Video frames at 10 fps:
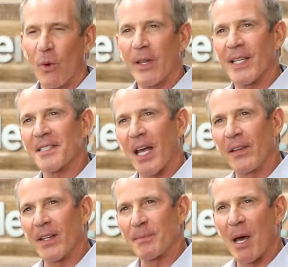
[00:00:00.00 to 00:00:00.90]
One of the
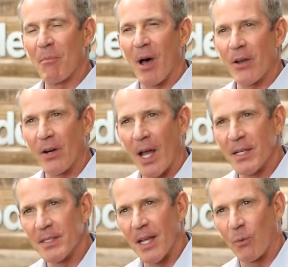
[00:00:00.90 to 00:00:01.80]
exciting things about
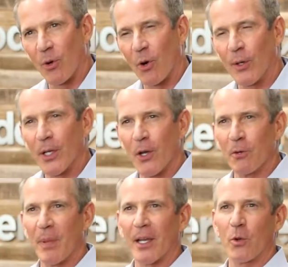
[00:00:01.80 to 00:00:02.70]
Modernize is that we're wholly
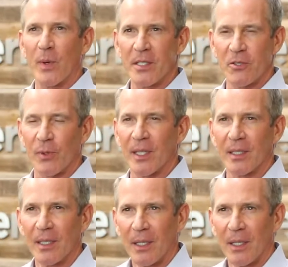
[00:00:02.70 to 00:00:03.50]
owned by QuinStreet.